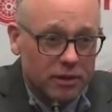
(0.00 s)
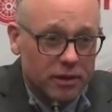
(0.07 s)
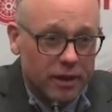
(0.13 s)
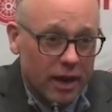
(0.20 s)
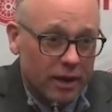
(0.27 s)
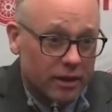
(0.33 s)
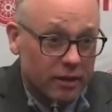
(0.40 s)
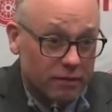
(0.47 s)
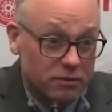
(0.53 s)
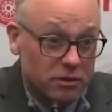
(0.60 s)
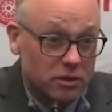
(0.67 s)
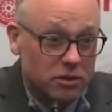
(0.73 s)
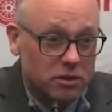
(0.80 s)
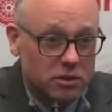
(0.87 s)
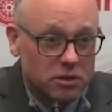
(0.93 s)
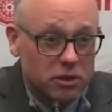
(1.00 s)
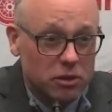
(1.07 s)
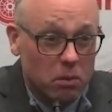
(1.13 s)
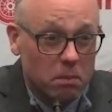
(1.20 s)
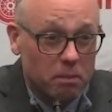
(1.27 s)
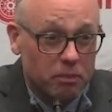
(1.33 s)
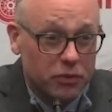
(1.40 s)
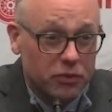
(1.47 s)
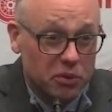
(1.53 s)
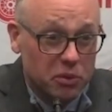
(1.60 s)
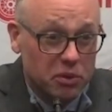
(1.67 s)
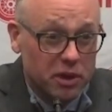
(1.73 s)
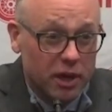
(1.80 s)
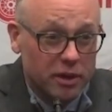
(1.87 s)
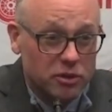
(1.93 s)
And that gives us, you know,
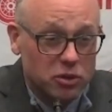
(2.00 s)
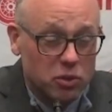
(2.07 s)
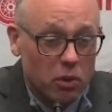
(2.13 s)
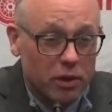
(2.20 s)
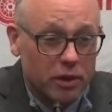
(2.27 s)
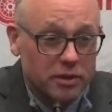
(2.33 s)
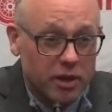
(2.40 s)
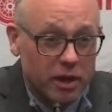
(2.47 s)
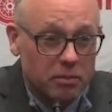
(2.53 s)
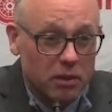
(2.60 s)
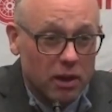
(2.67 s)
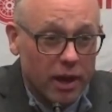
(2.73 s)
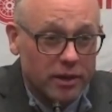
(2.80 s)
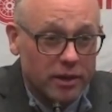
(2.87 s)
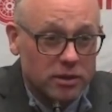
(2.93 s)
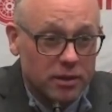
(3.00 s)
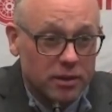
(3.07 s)
two kind of scoring type lines.